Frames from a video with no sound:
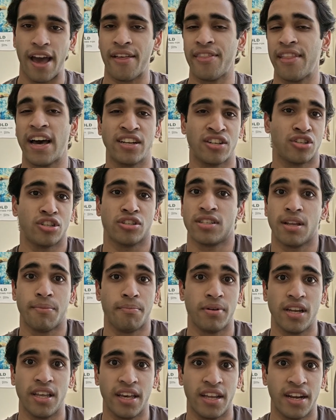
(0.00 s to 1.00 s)
And that is just
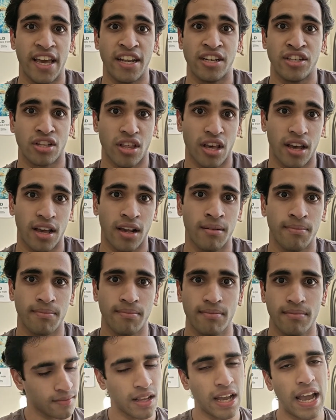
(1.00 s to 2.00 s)
simply an age thing.
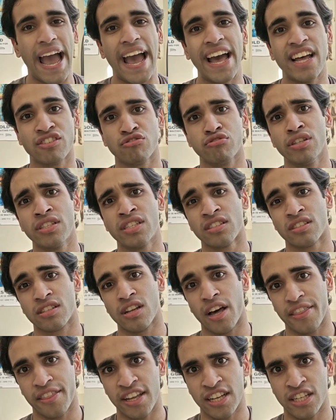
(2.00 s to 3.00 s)
And it's reasons
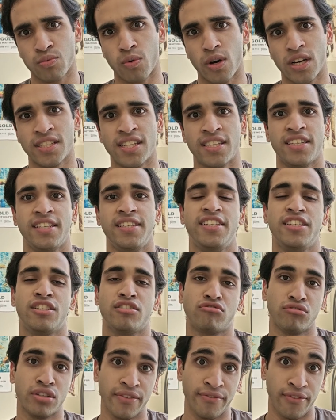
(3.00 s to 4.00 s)
like this why City need
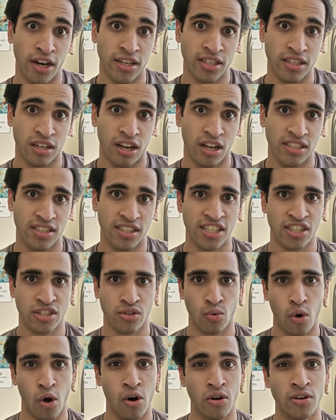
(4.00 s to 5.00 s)
to revitalise their
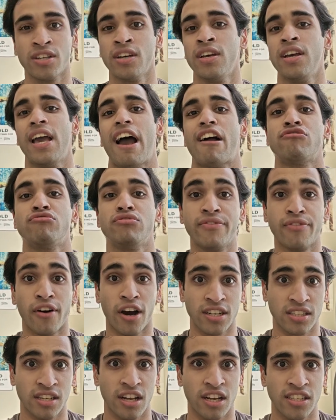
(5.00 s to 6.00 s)
squad and
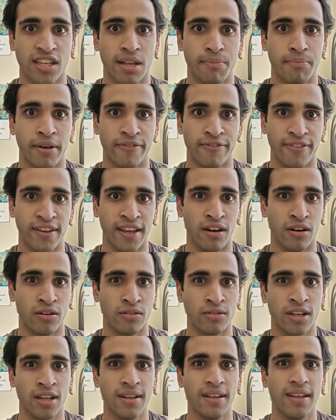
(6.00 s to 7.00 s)
revitalise their
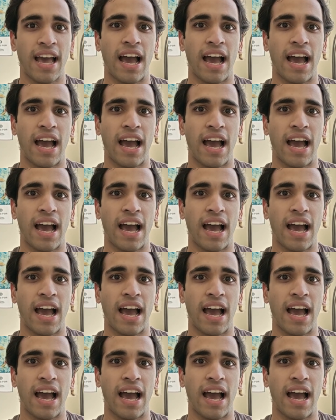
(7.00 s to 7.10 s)
midfield.